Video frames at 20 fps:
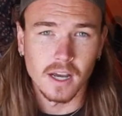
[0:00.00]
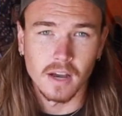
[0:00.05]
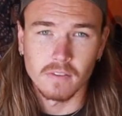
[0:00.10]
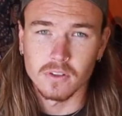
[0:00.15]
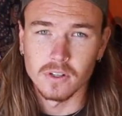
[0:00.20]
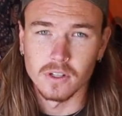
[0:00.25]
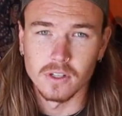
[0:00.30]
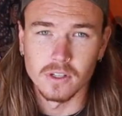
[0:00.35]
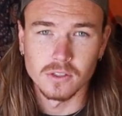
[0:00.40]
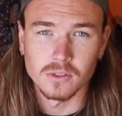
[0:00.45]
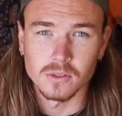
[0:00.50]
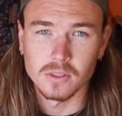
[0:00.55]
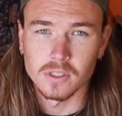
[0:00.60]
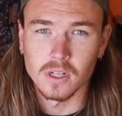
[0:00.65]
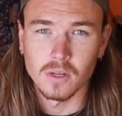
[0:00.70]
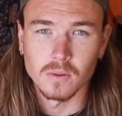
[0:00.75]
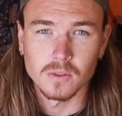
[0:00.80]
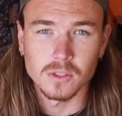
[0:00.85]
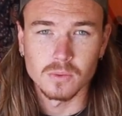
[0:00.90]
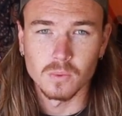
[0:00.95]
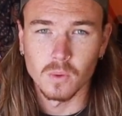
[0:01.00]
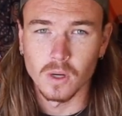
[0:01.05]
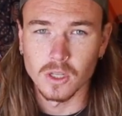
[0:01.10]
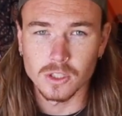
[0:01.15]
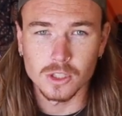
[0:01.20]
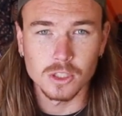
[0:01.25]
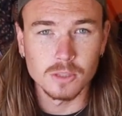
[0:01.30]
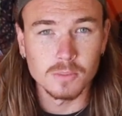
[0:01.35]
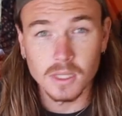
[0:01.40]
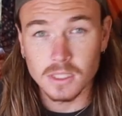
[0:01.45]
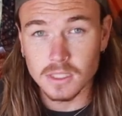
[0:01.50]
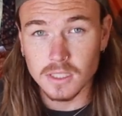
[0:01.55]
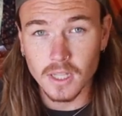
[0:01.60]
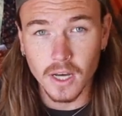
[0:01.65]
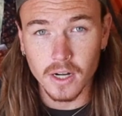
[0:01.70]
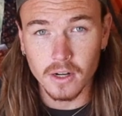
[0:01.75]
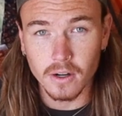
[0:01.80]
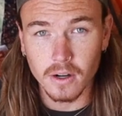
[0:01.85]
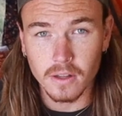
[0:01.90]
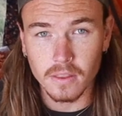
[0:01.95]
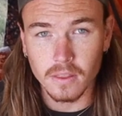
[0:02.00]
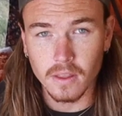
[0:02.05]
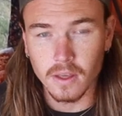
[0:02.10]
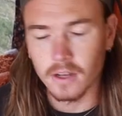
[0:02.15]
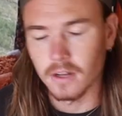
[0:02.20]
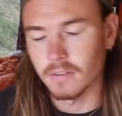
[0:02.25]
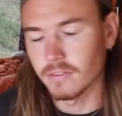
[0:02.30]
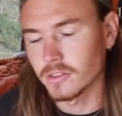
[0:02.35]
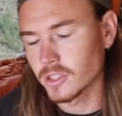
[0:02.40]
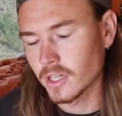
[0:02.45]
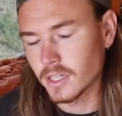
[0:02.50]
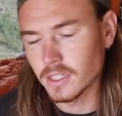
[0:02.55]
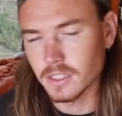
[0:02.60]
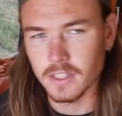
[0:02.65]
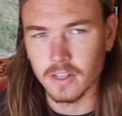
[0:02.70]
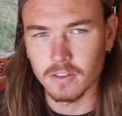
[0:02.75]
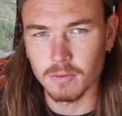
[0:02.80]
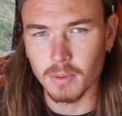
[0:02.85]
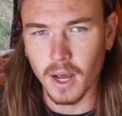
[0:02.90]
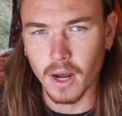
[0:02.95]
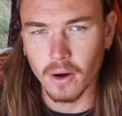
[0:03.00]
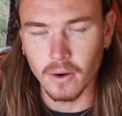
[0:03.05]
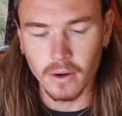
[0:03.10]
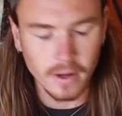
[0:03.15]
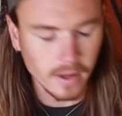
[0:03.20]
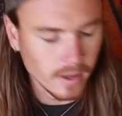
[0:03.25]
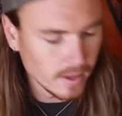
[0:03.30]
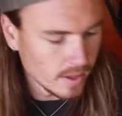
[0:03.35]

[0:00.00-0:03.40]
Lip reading: afternoons when you don't want too much light or anything if you're trying to save power.